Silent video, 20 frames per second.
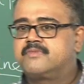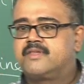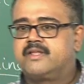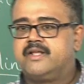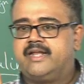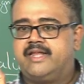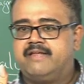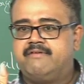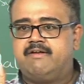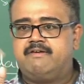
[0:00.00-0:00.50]

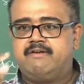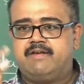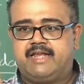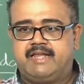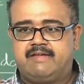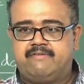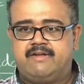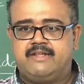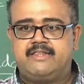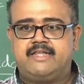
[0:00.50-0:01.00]
Even
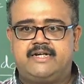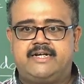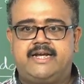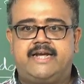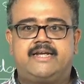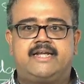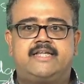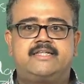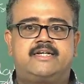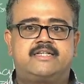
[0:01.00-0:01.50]
given the
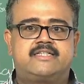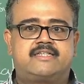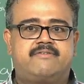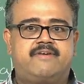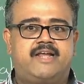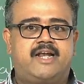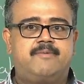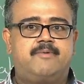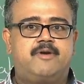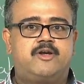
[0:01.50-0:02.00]
data that is
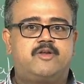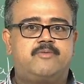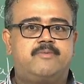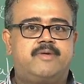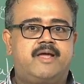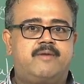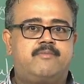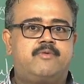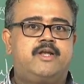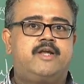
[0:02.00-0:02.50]
available to me,
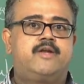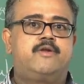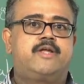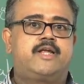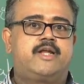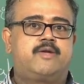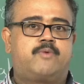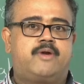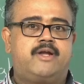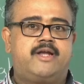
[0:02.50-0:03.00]
I am only doing
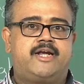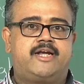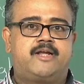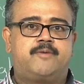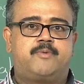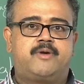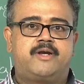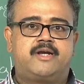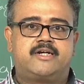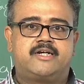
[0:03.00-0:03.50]
it one data
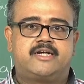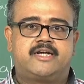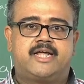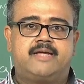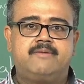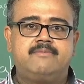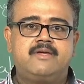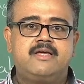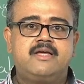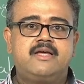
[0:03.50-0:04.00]
point at a
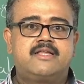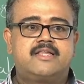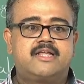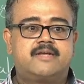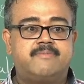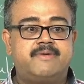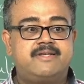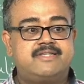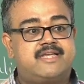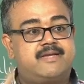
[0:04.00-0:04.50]
time.
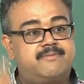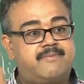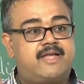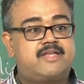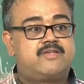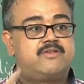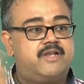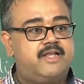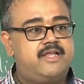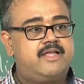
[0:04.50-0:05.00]
That means I am
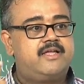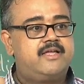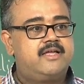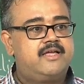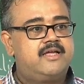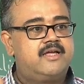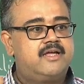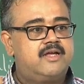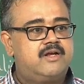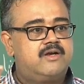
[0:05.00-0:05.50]
actually
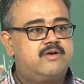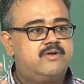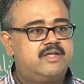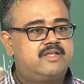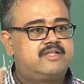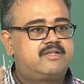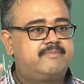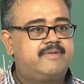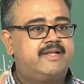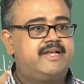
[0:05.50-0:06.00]
doing
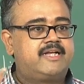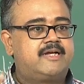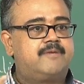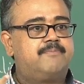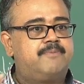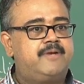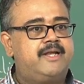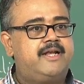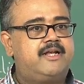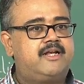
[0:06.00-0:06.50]
some
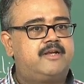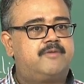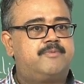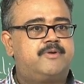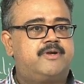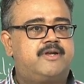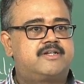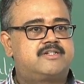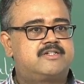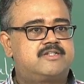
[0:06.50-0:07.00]
incomplete
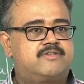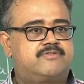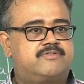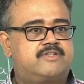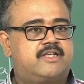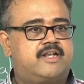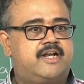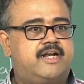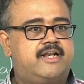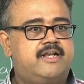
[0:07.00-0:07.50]
computations of the
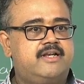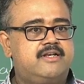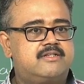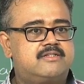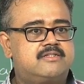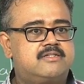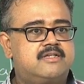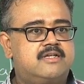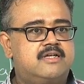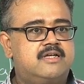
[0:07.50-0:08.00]

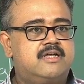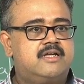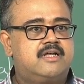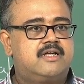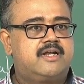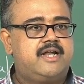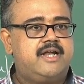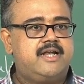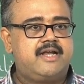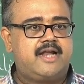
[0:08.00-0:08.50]
gradients,
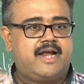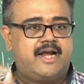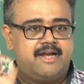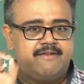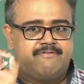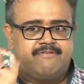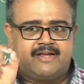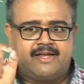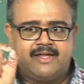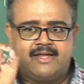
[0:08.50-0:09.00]
right. And
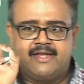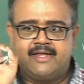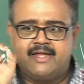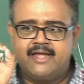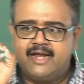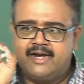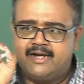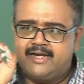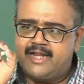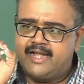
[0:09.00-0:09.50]
if I
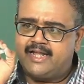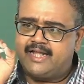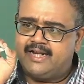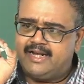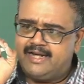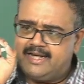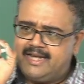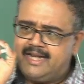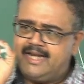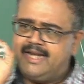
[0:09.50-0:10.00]
take
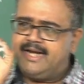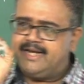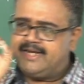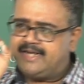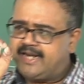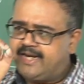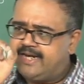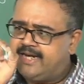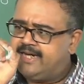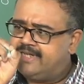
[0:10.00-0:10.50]
really
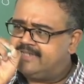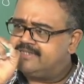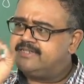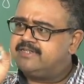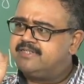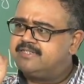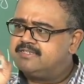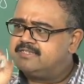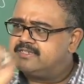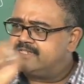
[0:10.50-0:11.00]
tiny
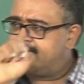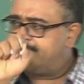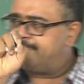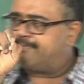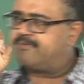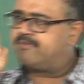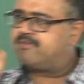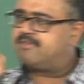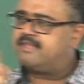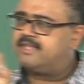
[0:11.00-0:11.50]

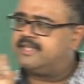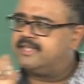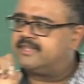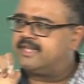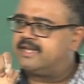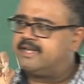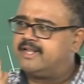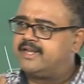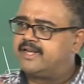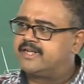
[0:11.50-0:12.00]
steps in
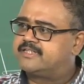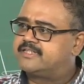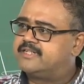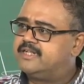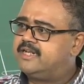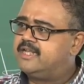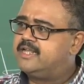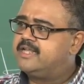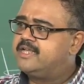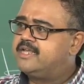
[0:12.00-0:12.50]
that
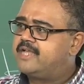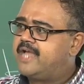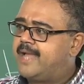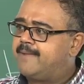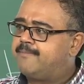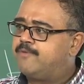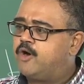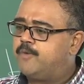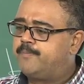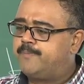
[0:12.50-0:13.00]
direction, I
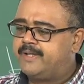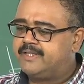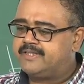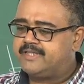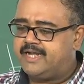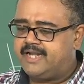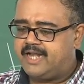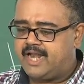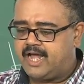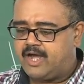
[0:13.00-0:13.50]
am hoping
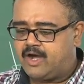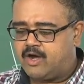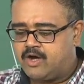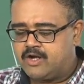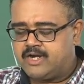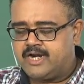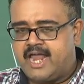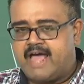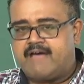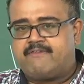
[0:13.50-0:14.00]
that
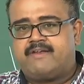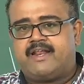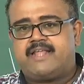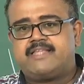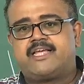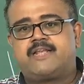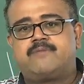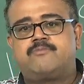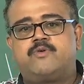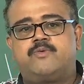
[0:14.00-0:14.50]
on an average
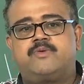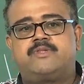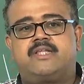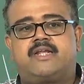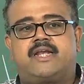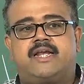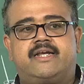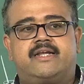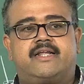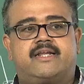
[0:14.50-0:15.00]
I will move in the
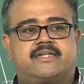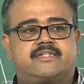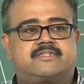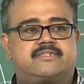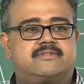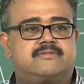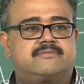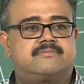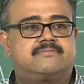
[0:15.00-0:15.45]
right direction,